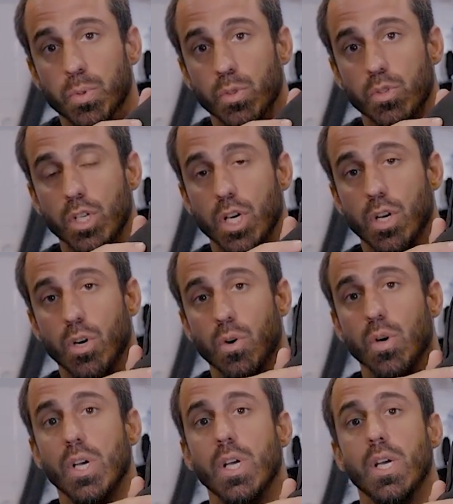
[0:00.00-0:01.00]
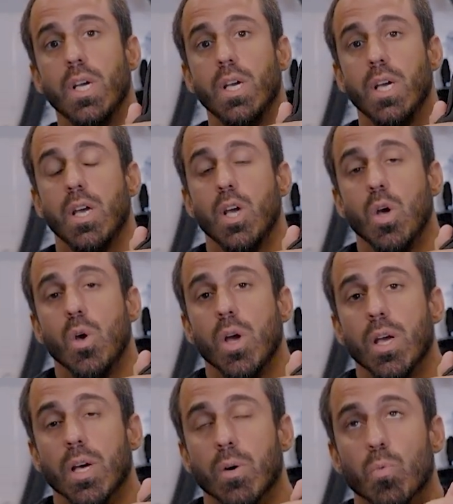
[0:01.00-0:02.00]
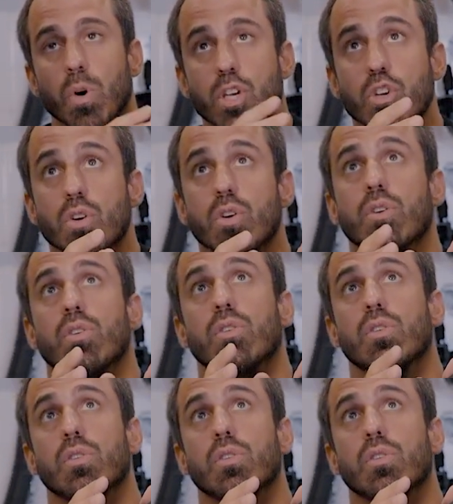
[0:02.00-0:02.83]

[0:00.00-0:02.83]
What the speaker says: So if you're